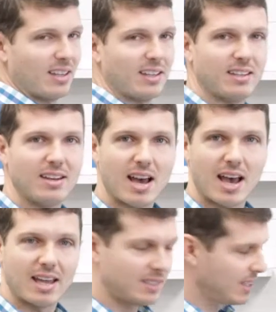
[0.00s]

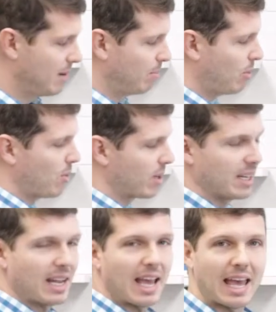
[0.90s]
Not
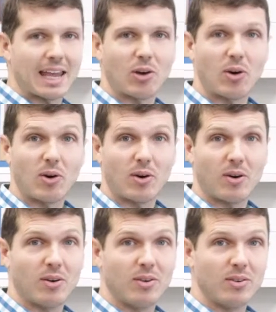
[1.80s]
important at all.